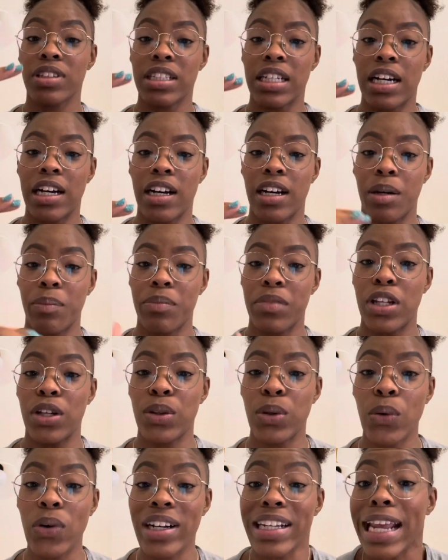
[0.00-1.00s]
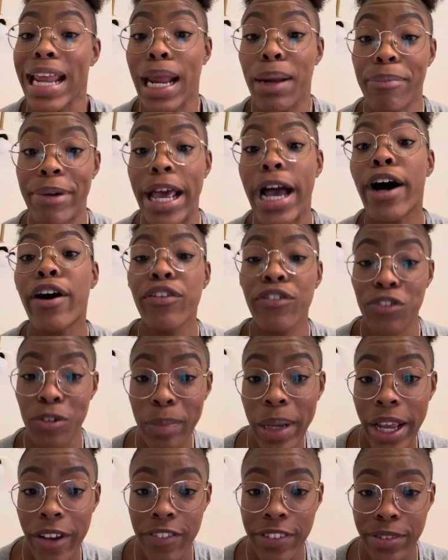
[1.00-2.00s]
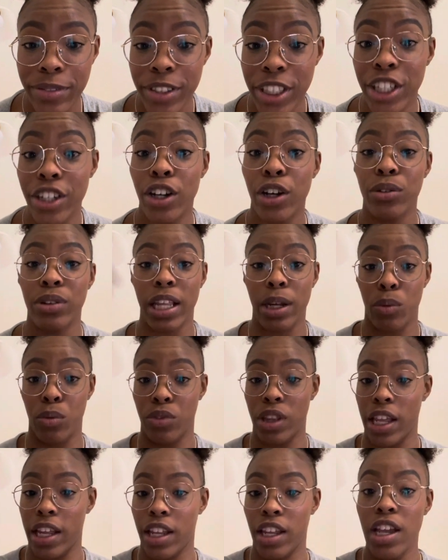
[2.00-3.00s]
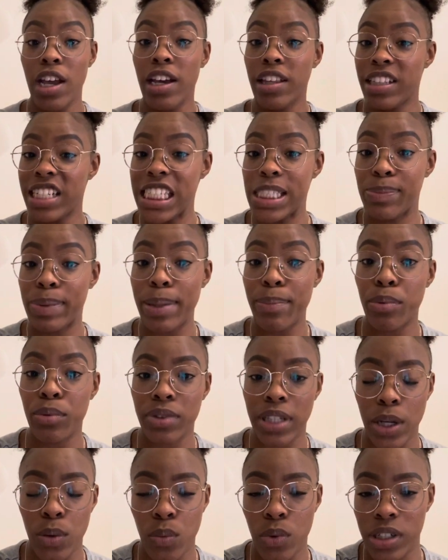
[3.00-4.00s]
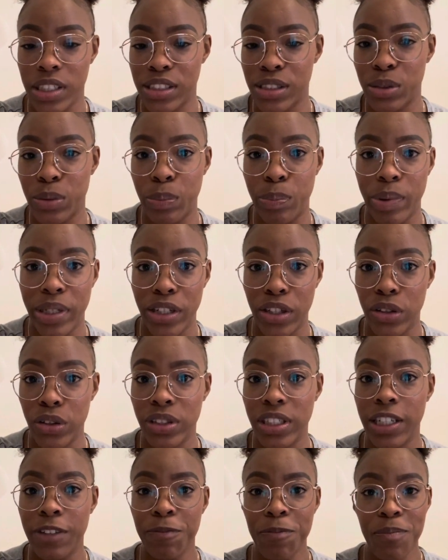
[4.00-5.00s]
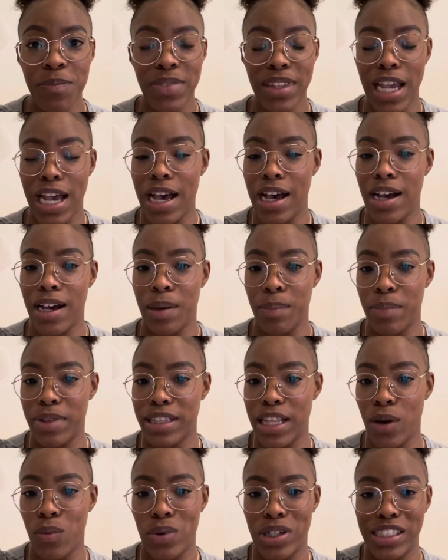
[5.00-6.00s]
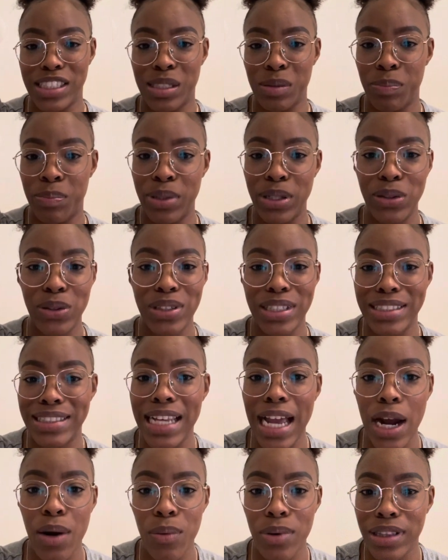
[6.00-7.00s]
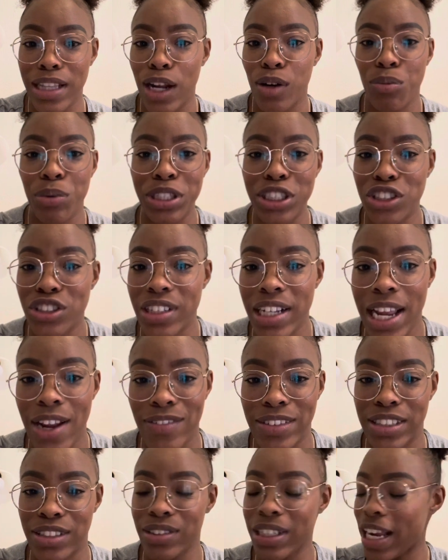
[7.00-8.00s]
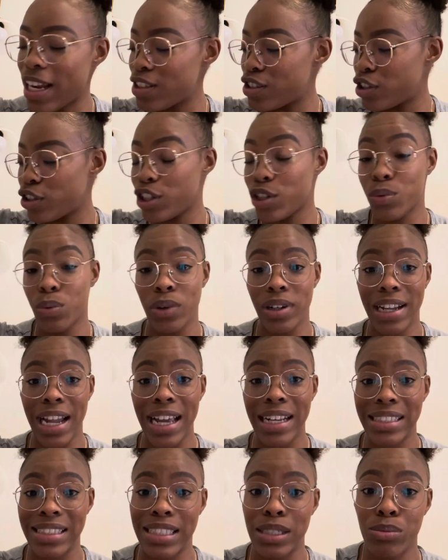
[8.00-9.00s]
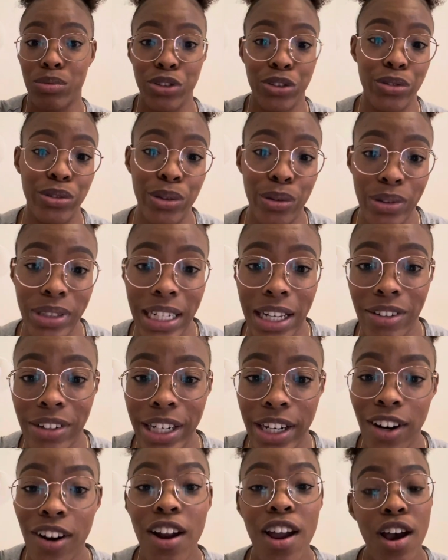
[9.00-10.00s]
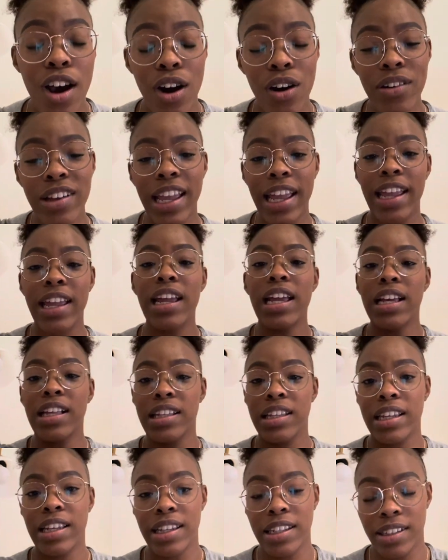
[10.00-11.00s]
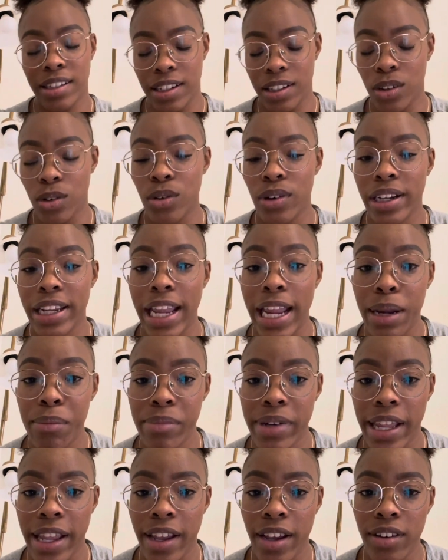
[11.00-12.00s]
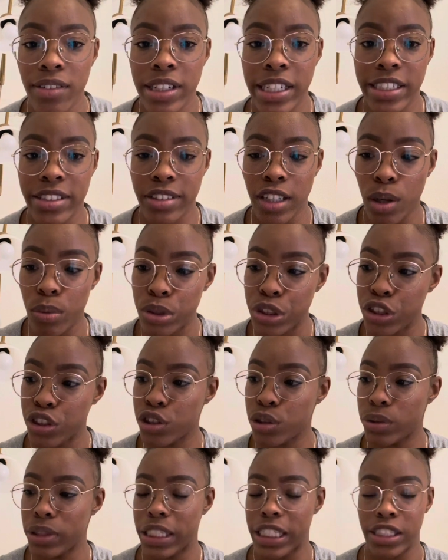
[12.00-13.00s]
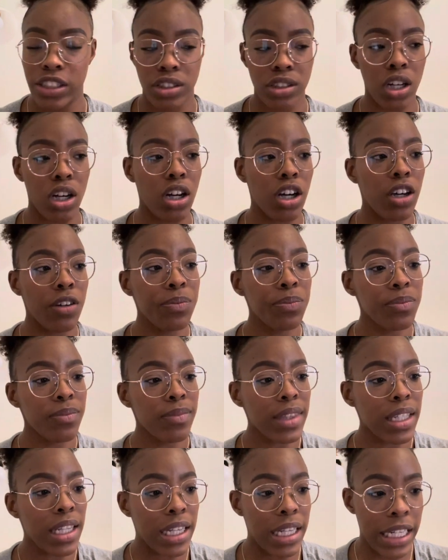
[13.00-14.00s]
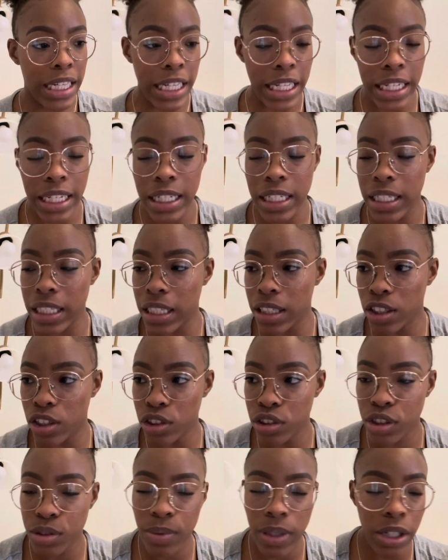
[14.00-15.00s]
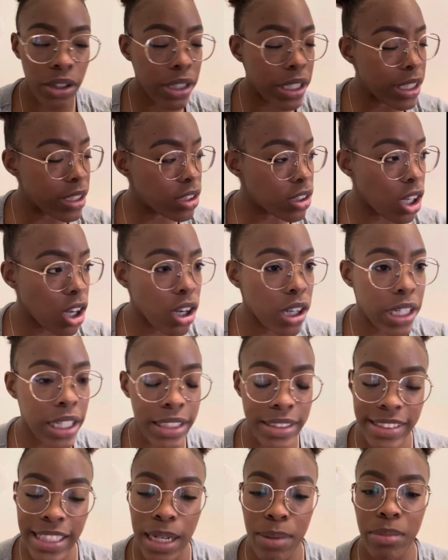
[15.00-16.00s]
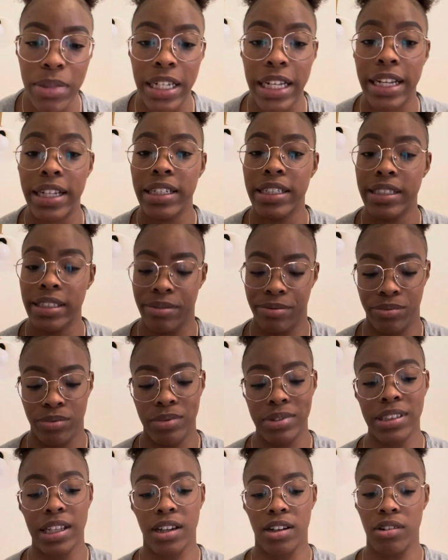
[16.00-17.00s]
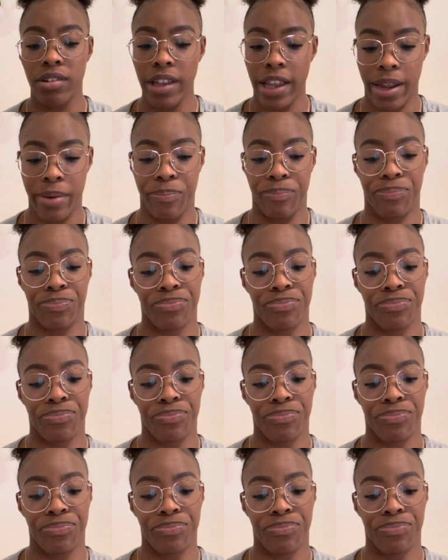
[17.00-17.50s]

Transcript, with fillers: um, the Lord came down from heaven. You know, they, they, these people, they wanted to build, um, they wanted to build a tower that reached the heavens. Okay. So you want God to see what you're doing down here. Okay. He, the Lord came down. He saw what you're doing. He saw, he looked around, he saw and examined, and he was like, okay,